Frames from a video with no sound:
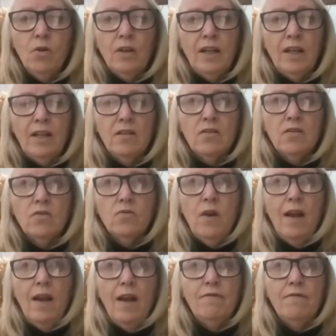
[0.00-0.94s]
into
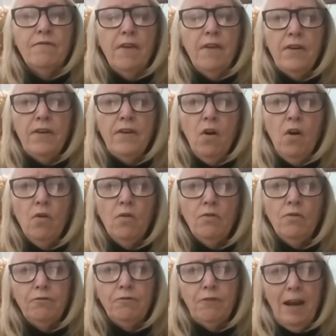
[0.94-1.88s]
a very
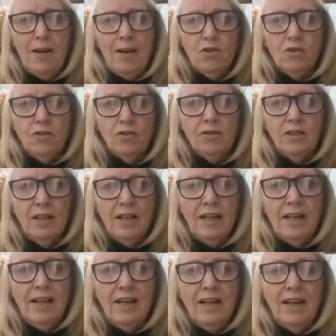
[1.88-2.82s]
old fashioned
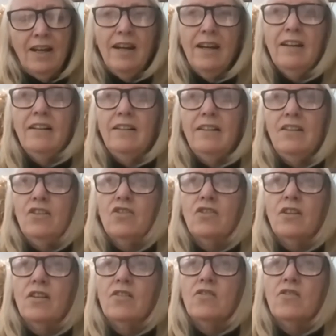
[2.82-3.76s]

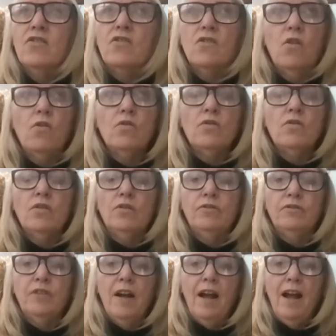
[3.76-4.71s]
English sort
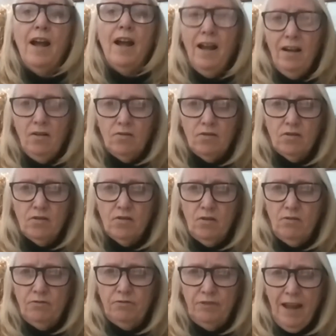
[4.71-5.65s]
of house
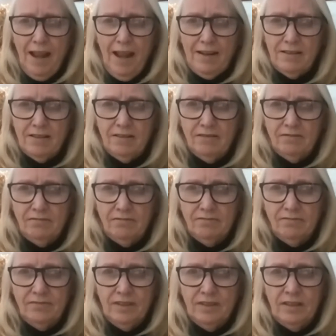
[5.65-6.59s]
or flat.
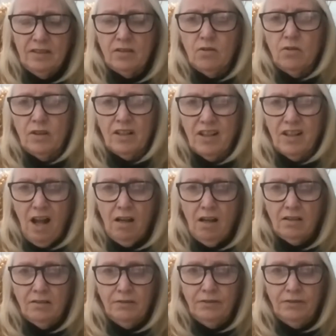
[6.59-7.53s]
It's called a
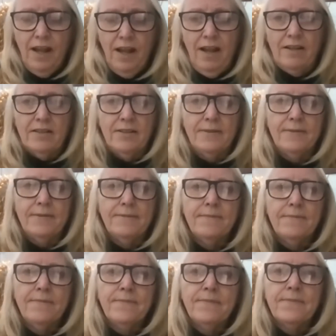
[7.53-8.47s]
garden flat.
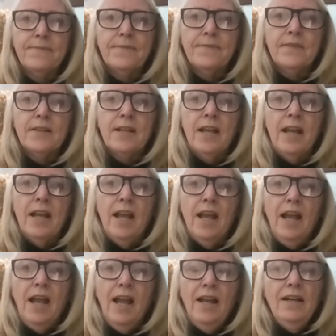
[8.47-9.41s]

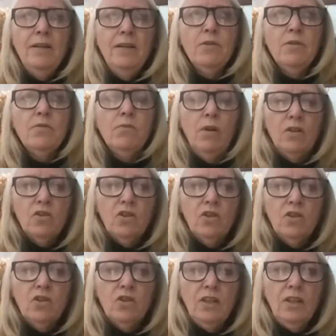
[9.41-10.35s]
And I was
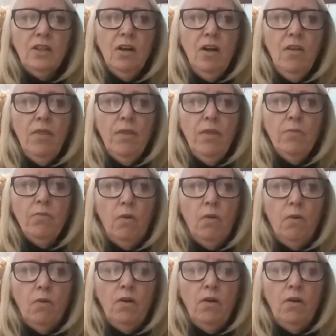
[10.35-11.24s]
watching on the wall